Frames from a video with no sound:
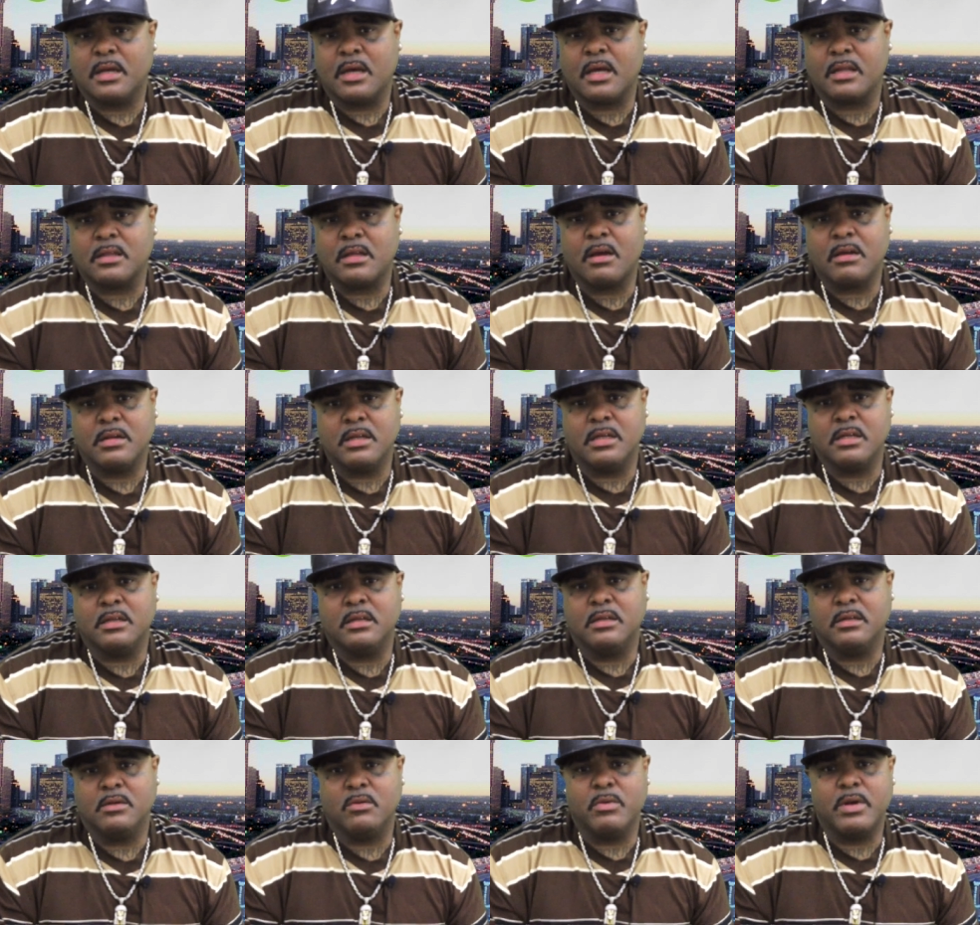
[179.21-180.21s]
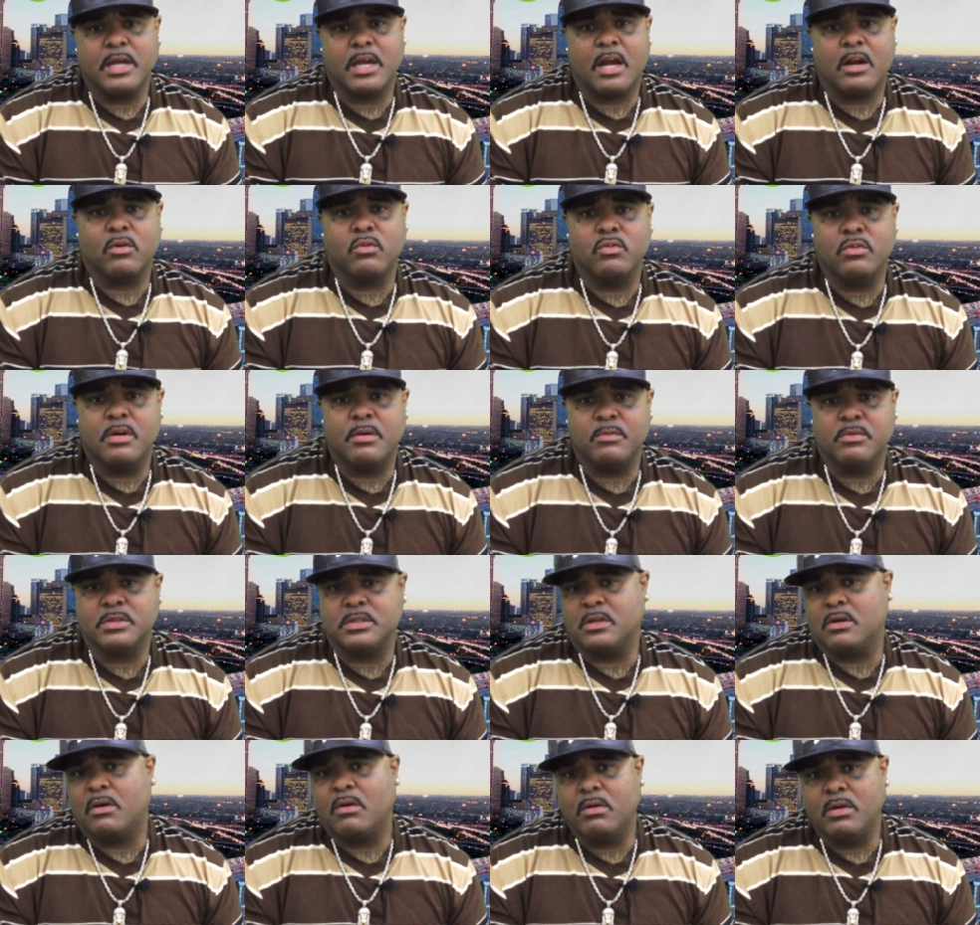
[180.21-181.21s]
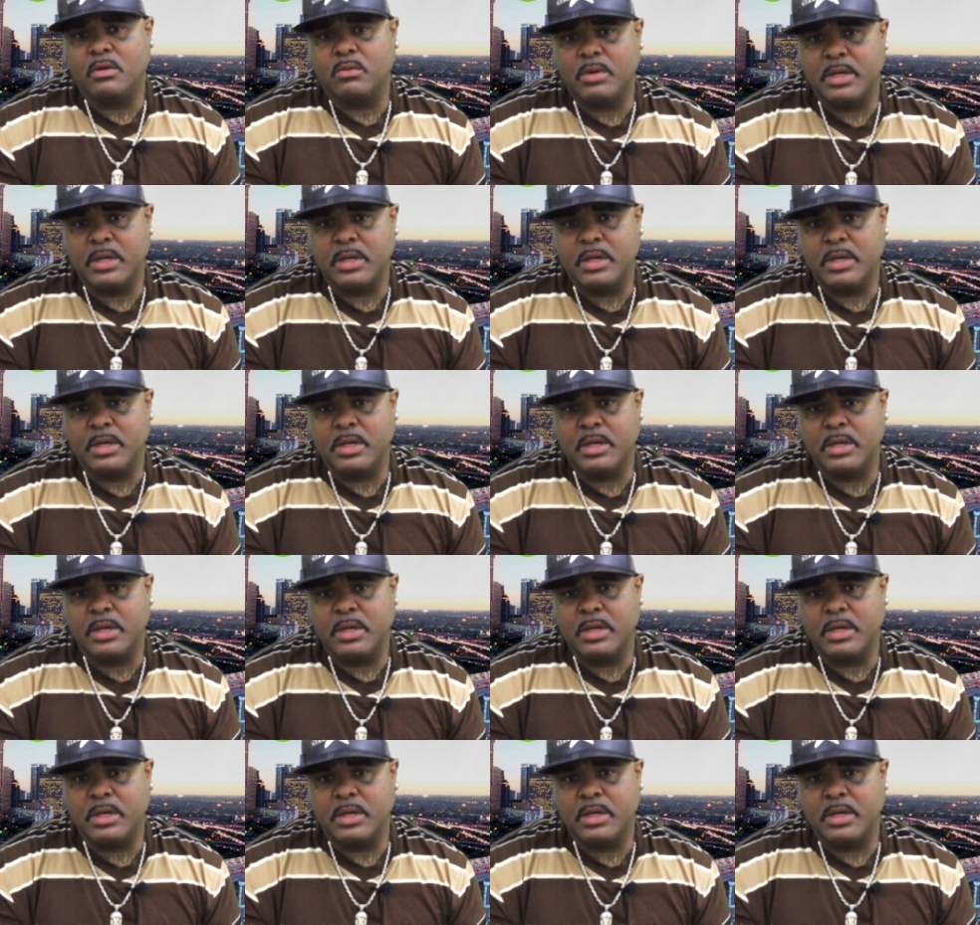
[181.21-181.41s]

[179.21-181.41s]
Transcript: I thought that the way I grew up was the only